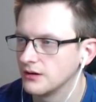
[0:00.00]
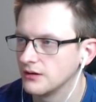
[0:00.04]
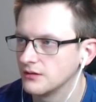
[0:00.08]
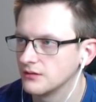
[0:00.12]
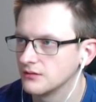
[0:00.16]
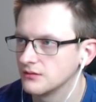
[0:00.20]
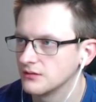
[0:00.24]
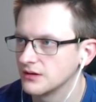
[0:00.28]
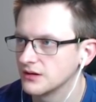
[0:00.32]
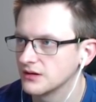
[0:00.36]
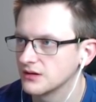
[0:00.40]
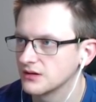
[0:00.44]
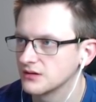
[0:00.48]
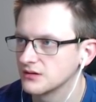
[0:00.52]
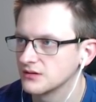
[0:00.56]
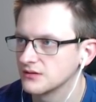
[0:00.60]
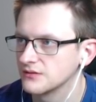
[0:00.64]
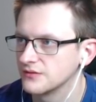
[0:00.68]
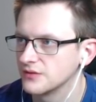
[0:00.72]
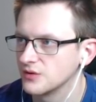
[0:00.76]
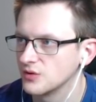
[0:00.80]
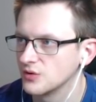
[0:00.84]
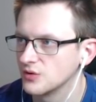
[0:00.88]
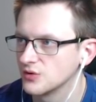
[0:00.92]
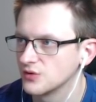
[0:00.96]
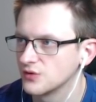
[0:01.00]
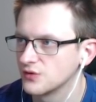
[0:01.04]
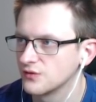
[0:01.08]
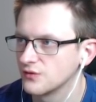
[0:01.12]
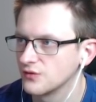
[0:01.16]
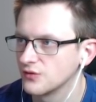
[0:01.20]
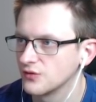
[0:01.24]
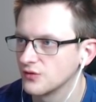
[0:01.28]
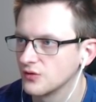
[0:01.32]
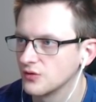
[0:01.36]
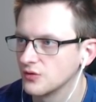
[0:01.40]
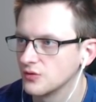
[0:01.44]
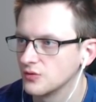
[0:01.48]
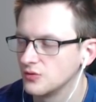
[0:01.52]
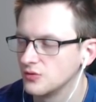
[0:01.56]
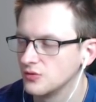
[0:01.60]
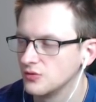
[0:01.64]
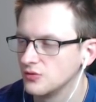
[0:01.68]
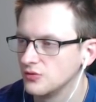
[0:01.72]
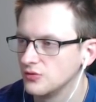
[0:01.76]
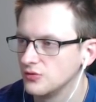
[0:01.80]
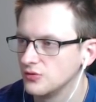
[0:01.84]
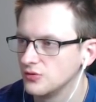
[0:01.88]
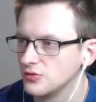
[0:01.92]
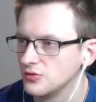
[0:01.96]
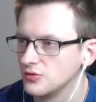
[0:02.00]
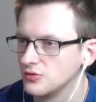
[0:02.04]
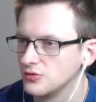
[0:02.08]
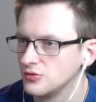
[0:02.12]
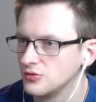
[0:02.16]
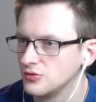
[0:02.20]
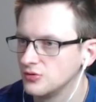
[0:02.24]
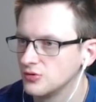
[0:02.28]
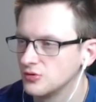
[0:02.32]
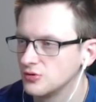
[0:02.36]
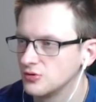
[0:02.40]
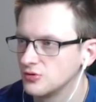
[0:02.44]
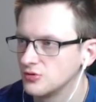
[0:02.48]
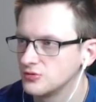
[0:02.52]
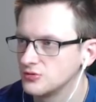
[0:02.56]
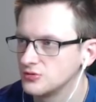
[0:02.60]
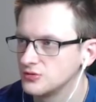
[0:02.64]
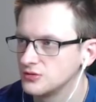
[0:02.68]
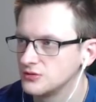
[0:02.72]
Like if he goes for YOLO